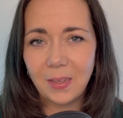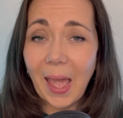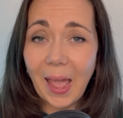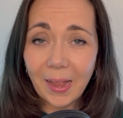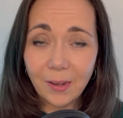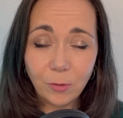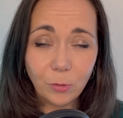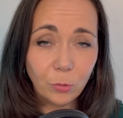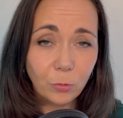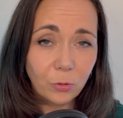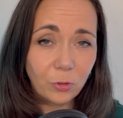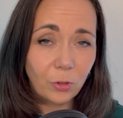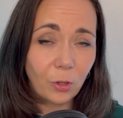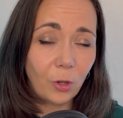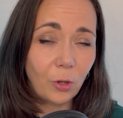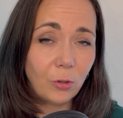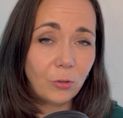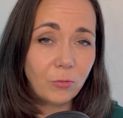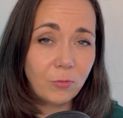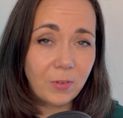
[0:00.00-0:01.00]
And
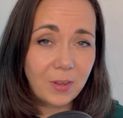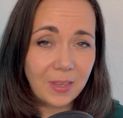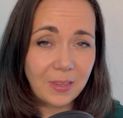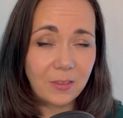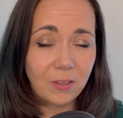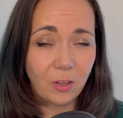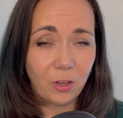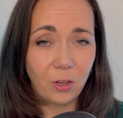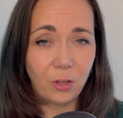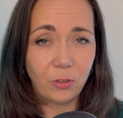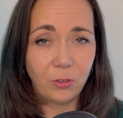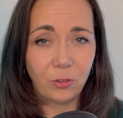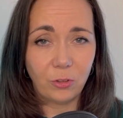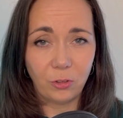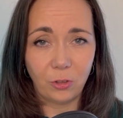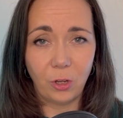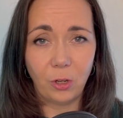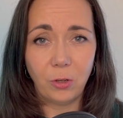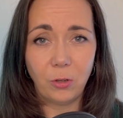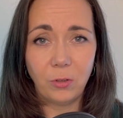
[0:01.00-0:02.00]
also, research
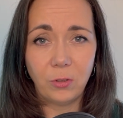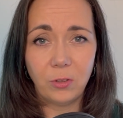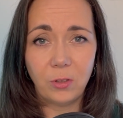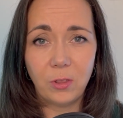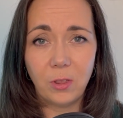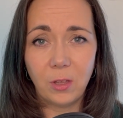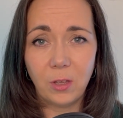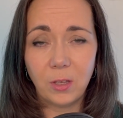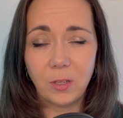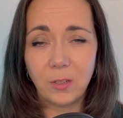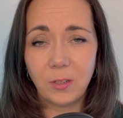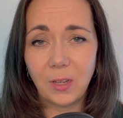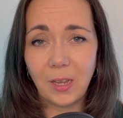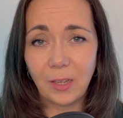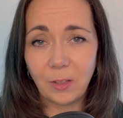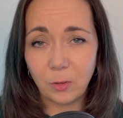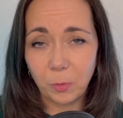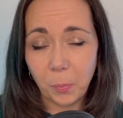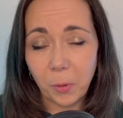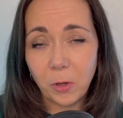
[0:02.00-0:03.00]
shows that
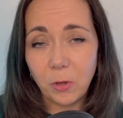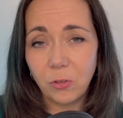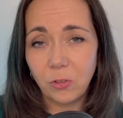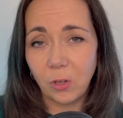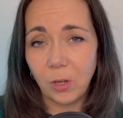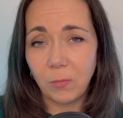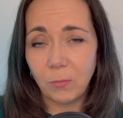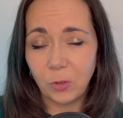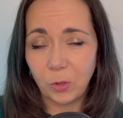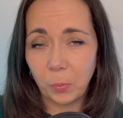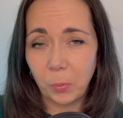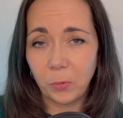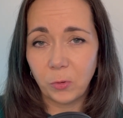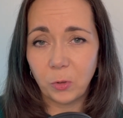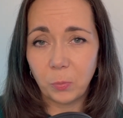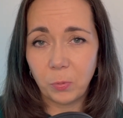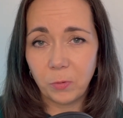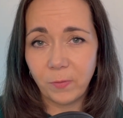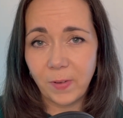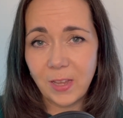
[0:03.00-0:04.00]
exposure and response
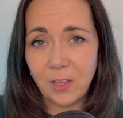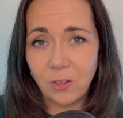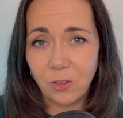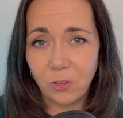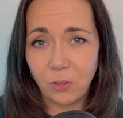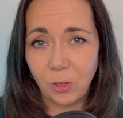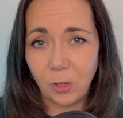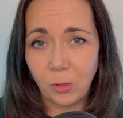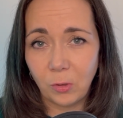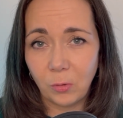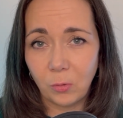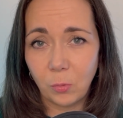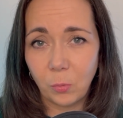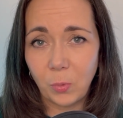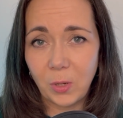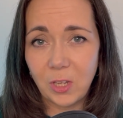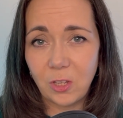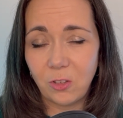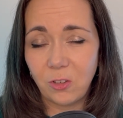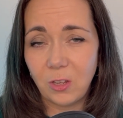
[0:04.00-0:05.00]
prevention,
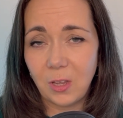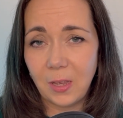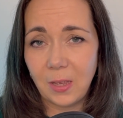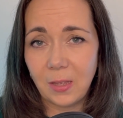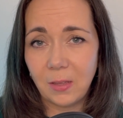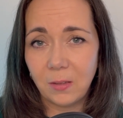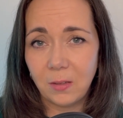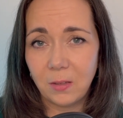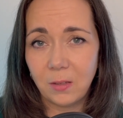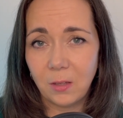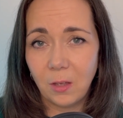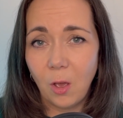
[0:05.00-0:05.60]
which is